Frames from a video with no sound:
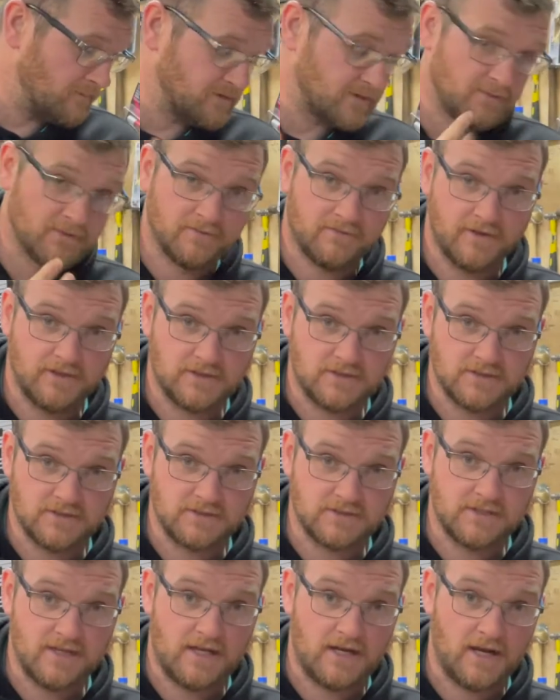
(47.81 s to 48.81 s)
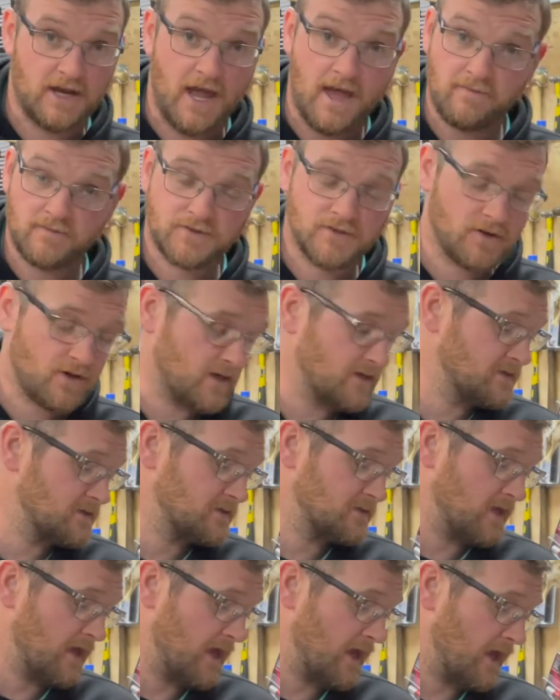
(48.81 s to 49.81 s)
Some of the features that are
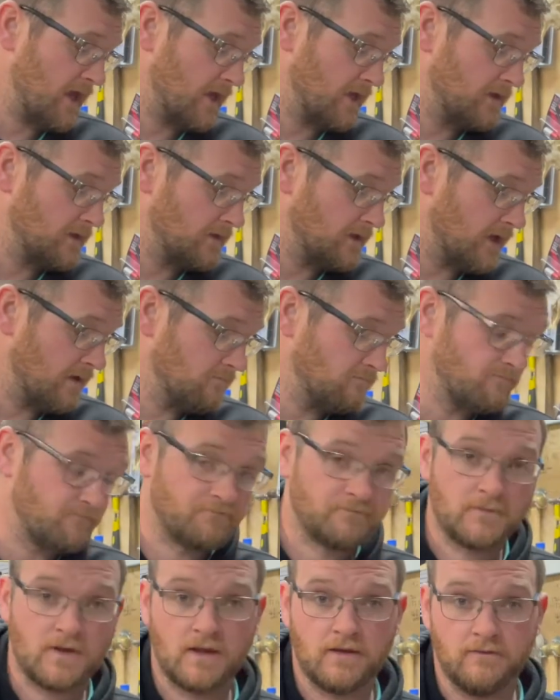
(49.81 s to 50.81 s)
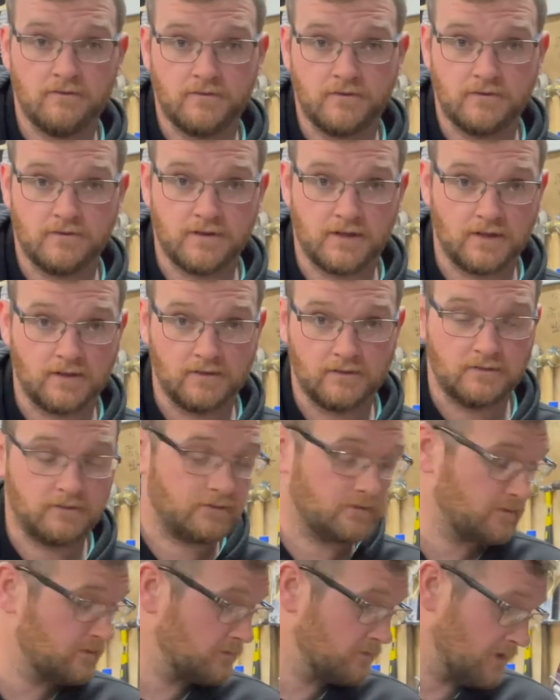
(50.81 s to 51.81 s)
advertised and a few
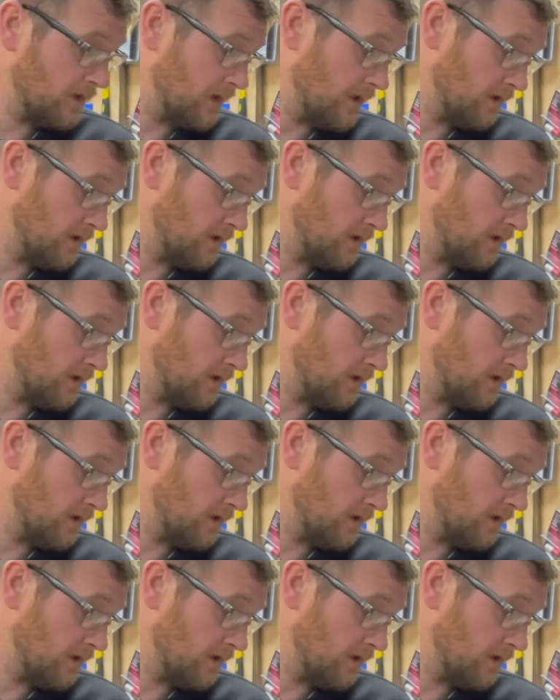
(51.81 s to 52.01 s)
things,